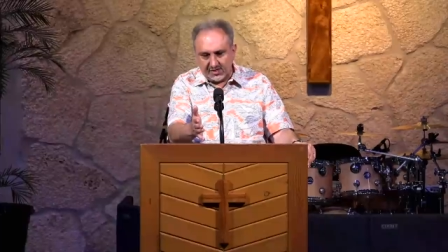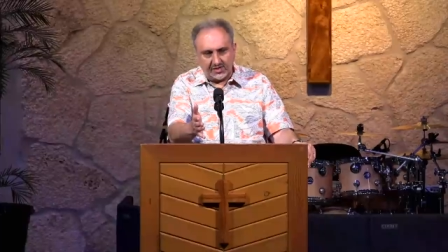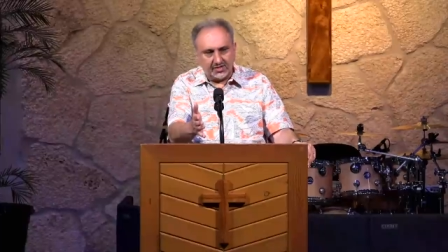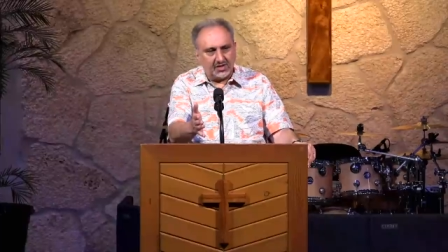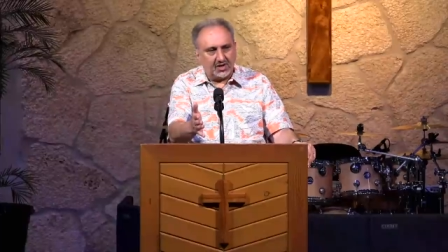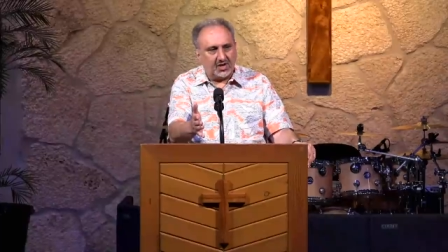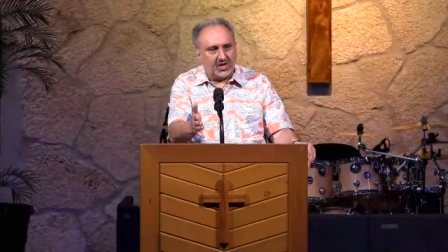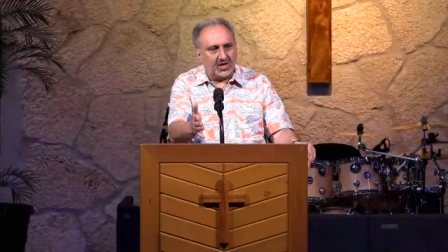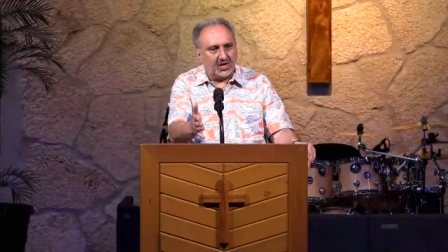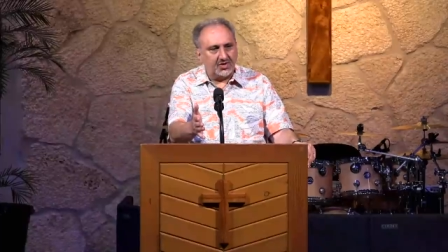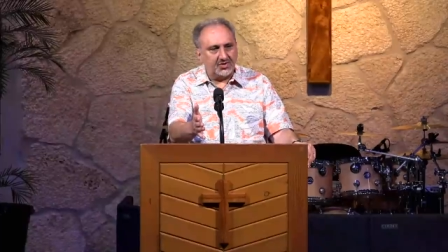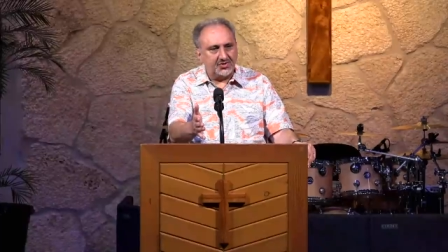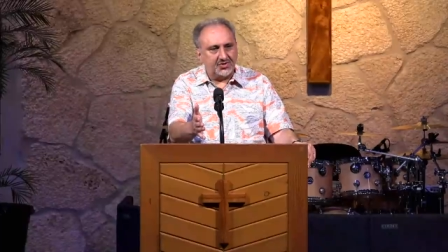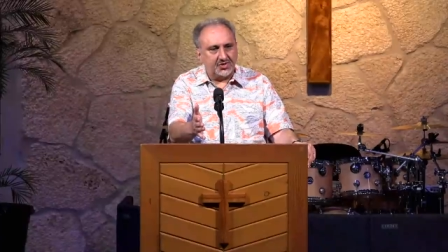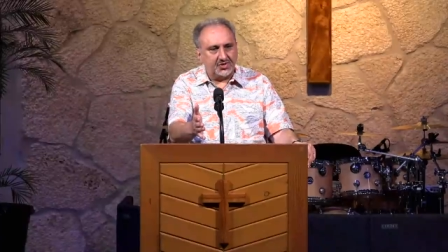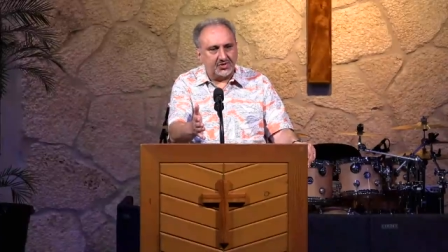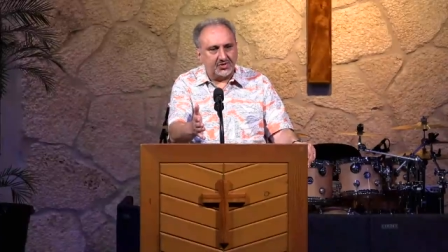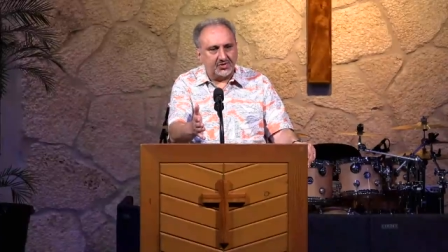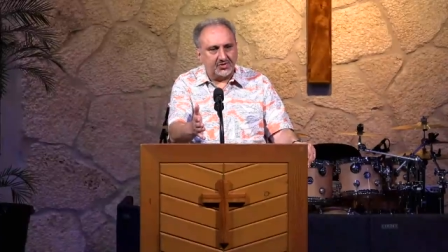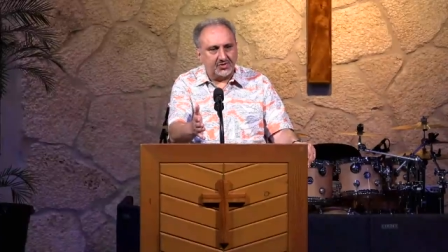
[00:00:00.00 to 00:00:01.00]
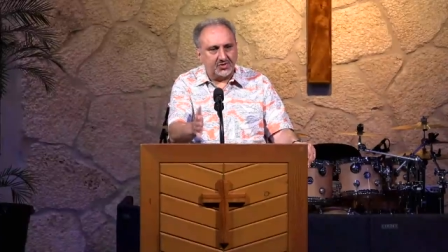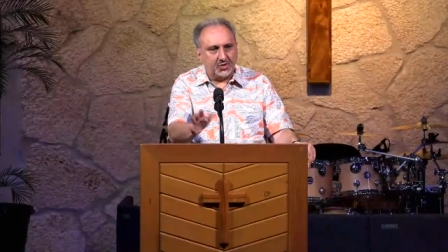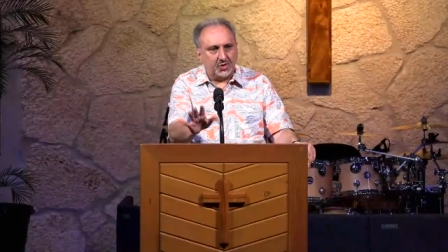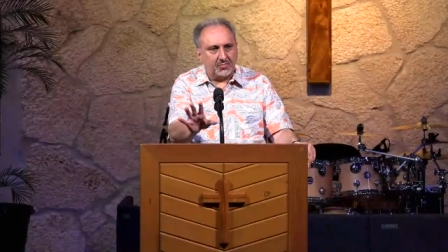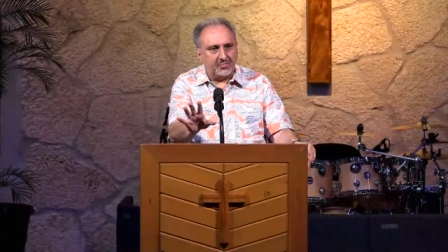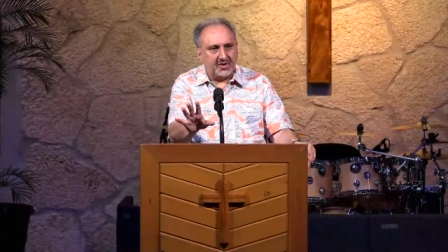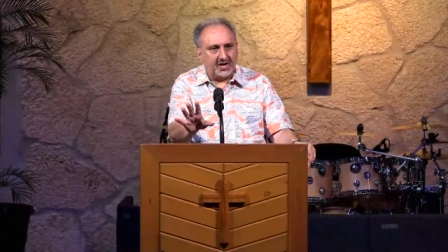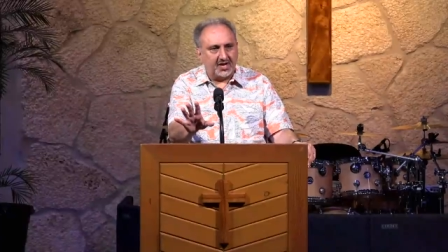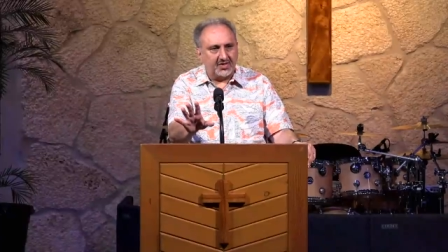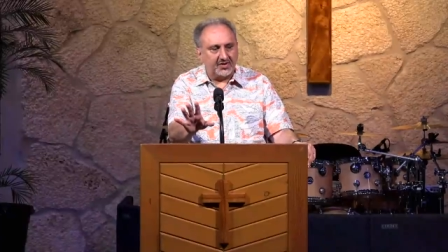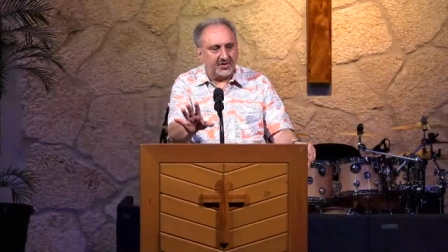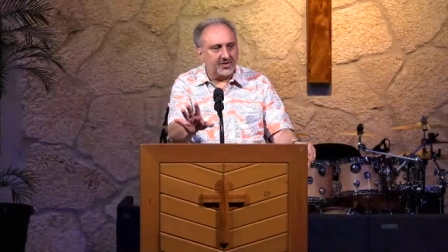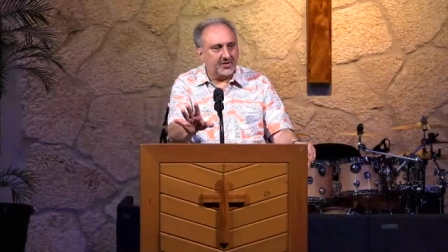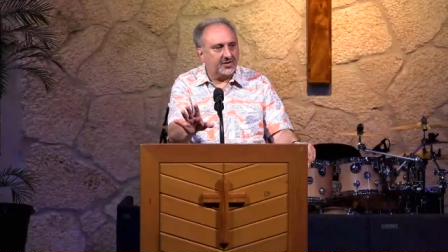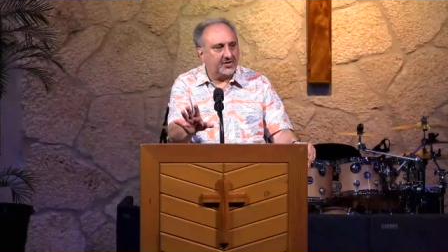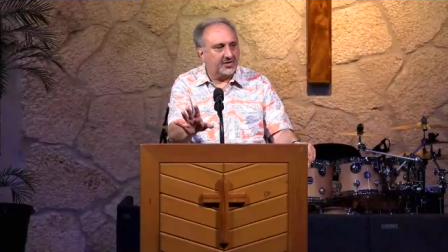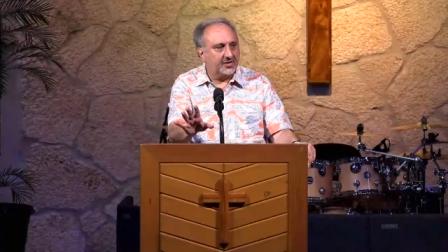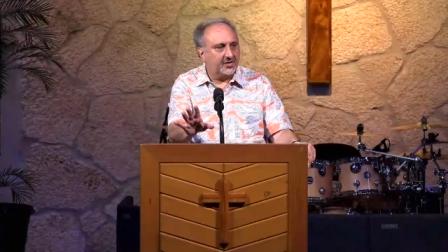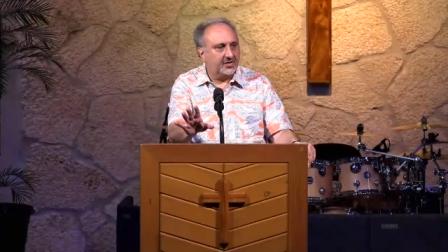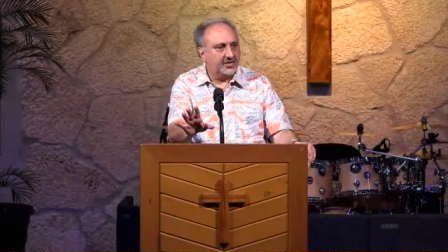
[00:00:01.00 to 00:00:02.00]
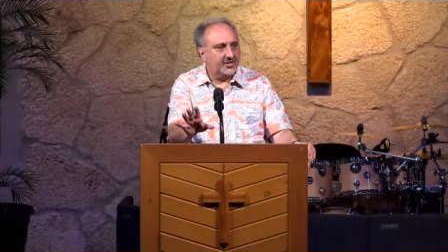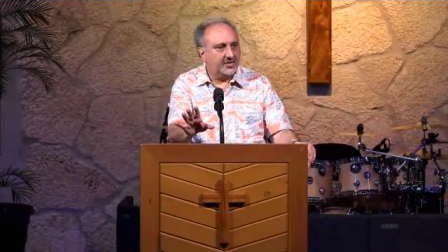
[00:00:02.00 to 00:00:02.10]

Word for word: to the altar, don't bother.